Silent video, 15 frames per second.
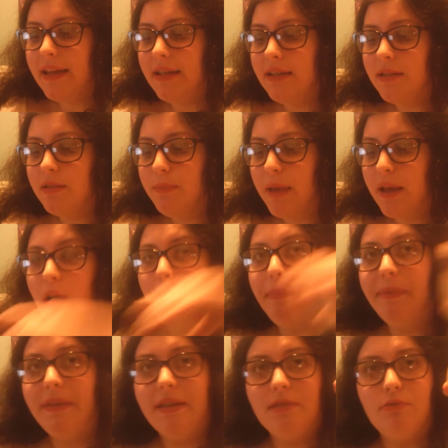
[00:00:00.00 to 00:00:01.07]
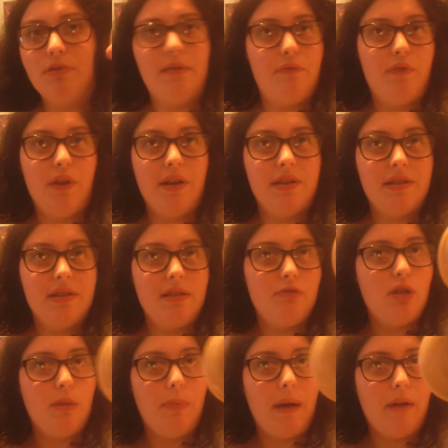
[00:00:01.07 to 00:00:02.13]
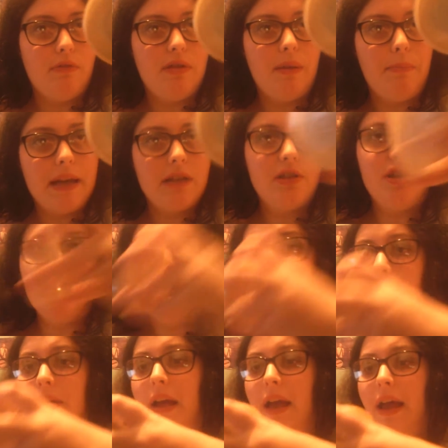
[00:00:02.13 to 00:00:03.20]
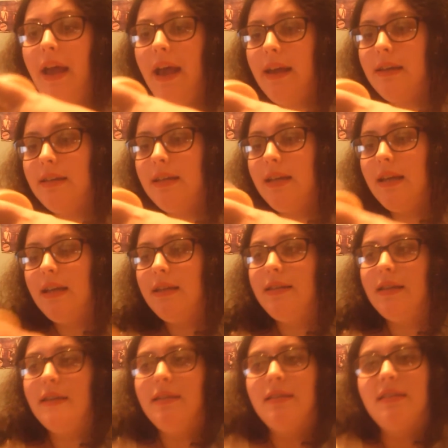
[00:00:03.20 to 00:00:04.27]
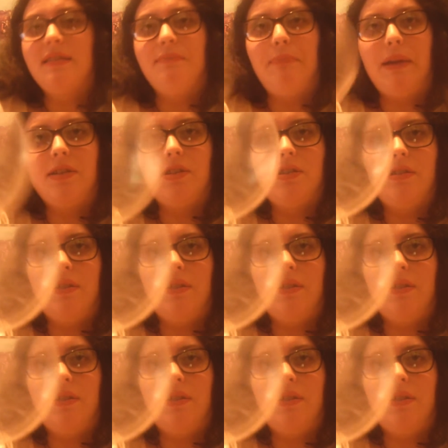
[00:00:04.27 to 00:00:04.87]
into makeup, this was the first literally powder I picked up, and it did smash the